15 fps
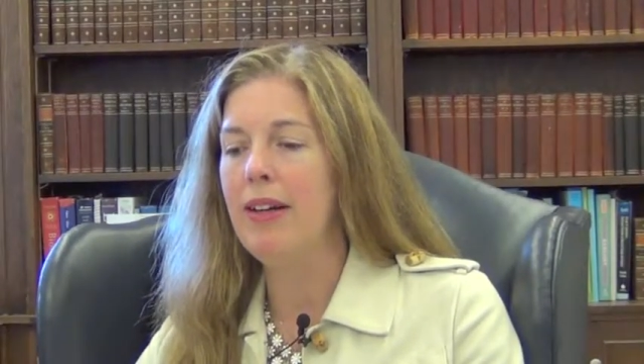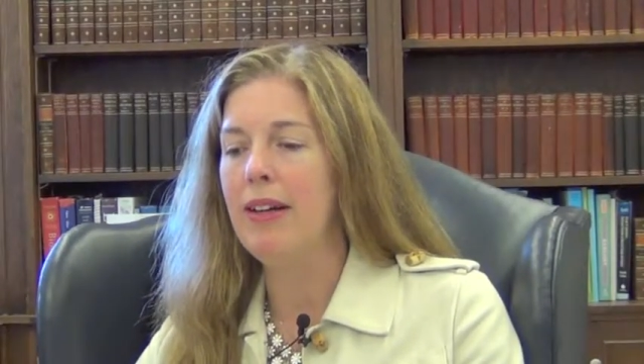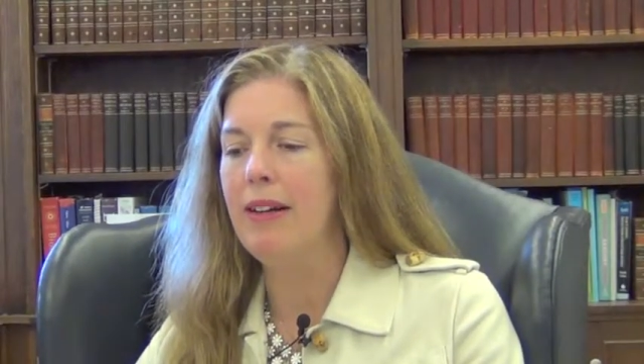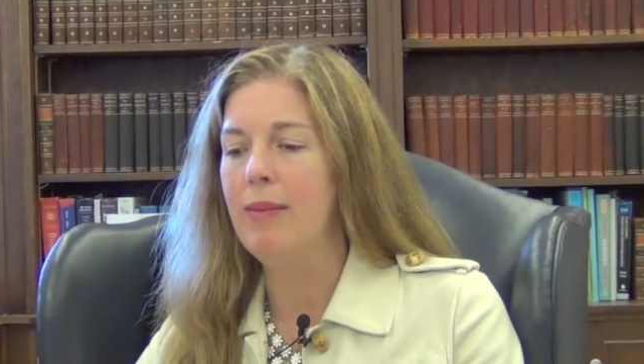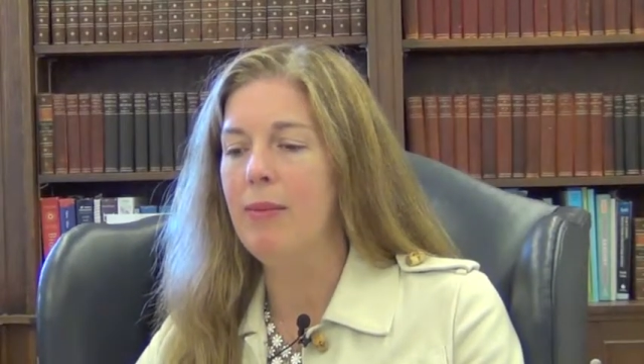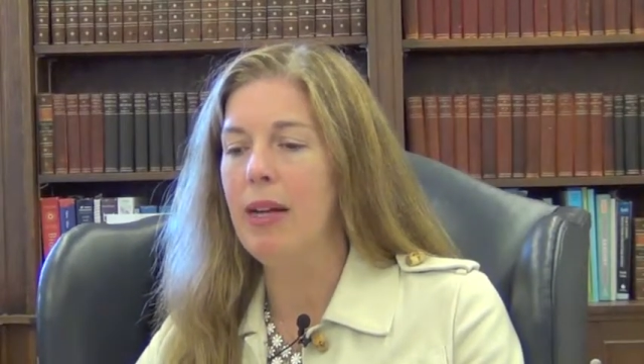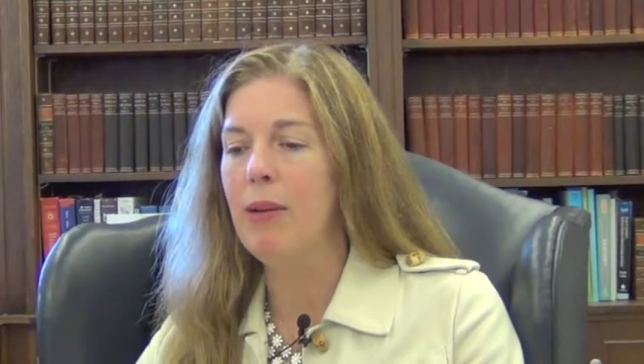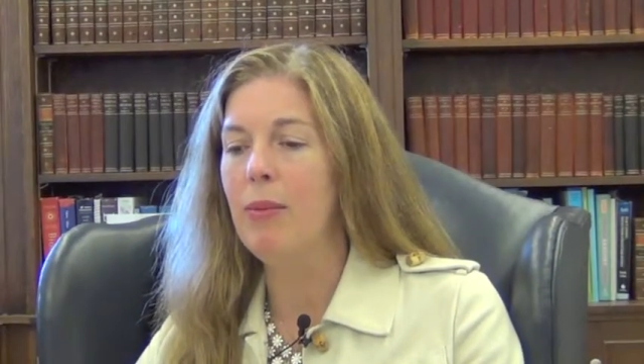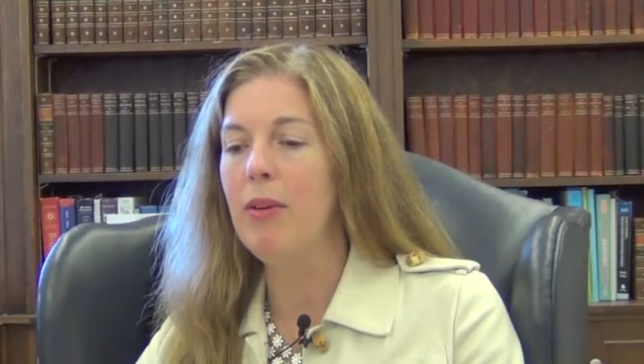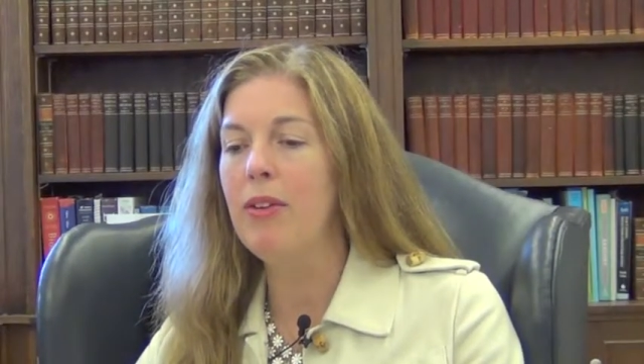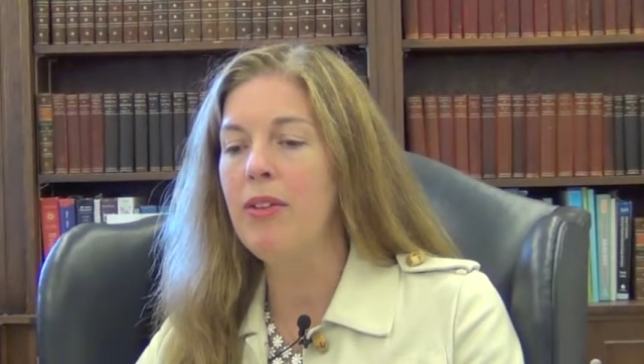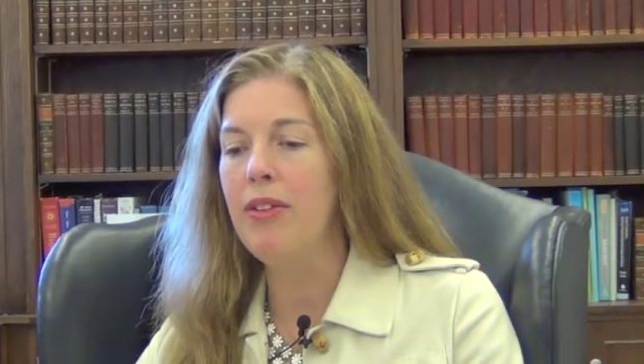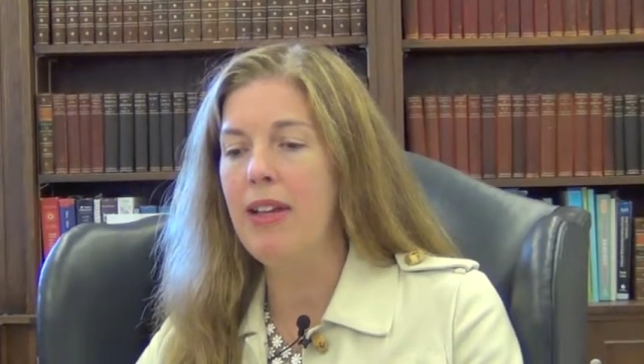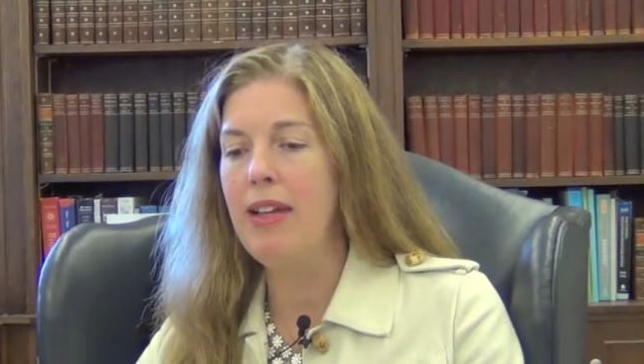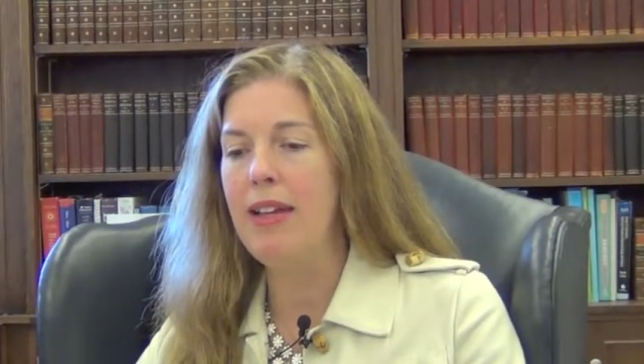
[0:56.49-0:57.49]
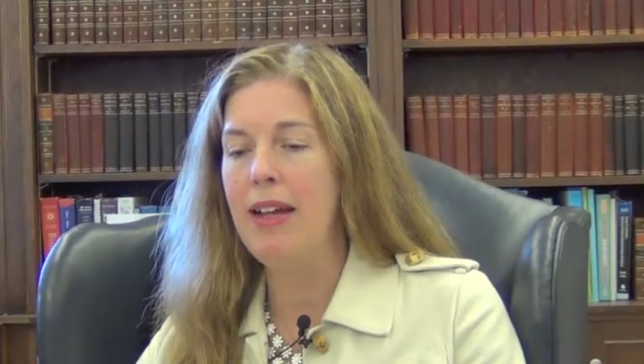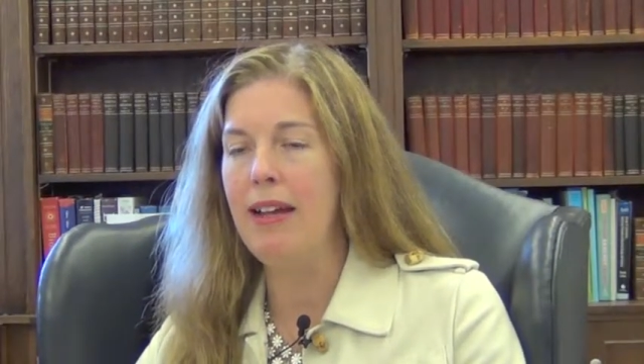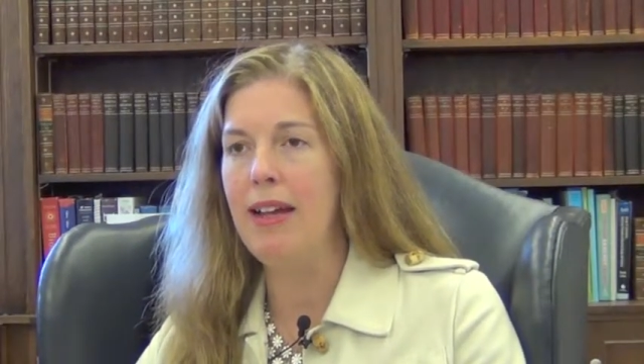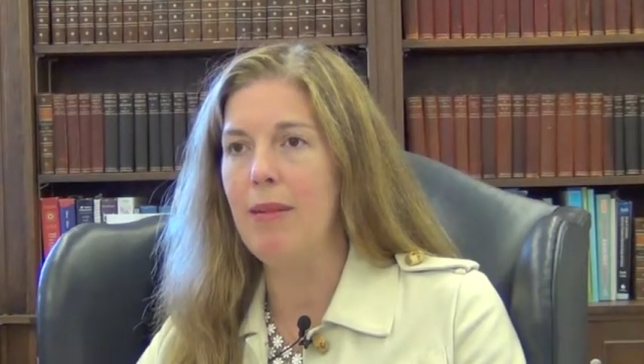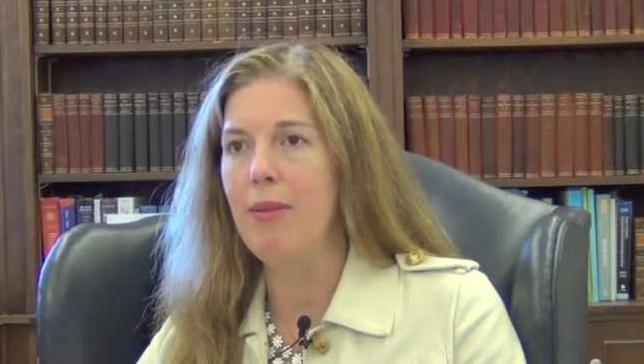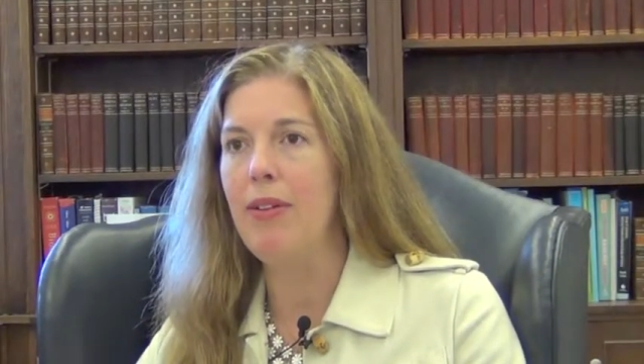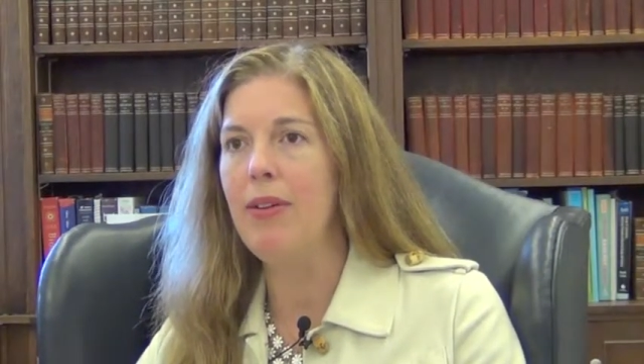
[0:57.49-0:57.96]
Um, I worked in that
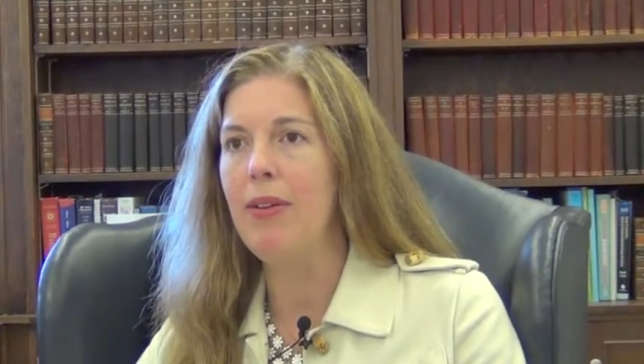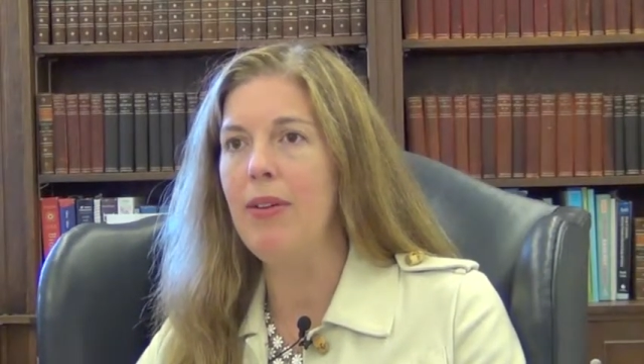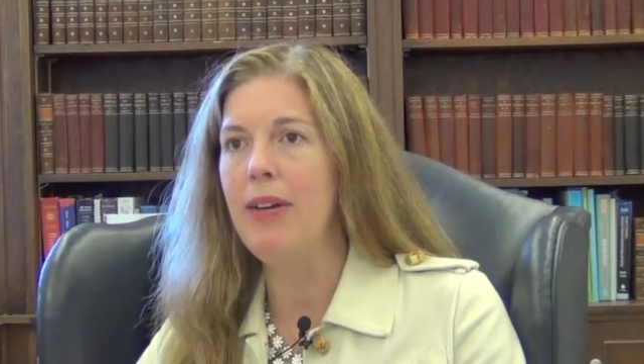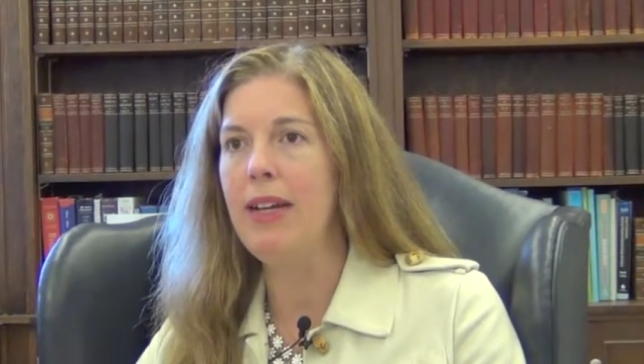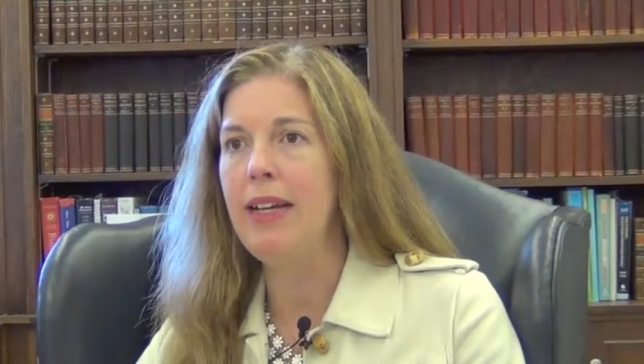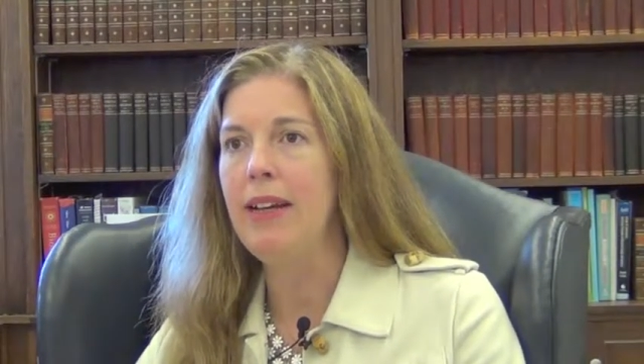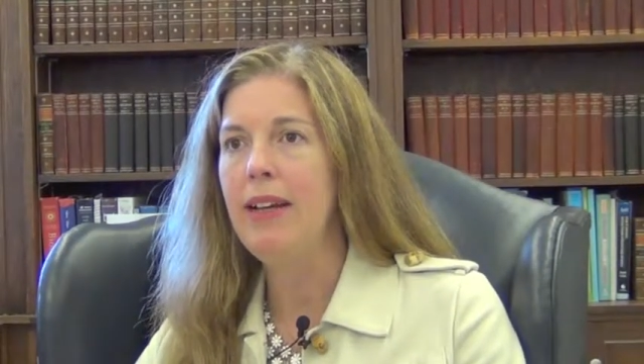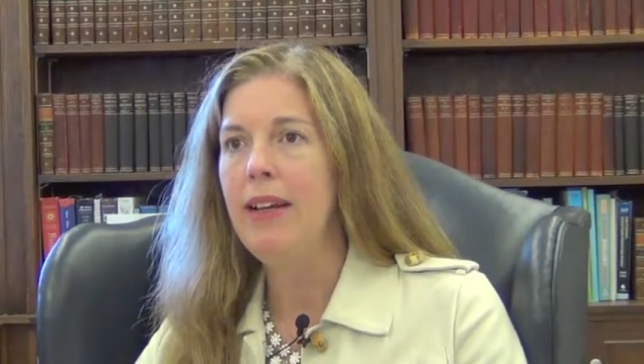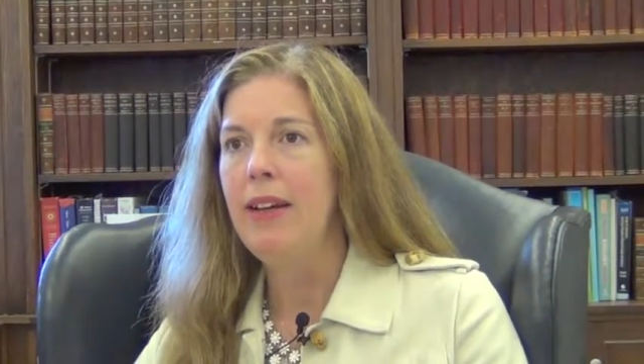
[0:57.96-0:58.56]
laboratory,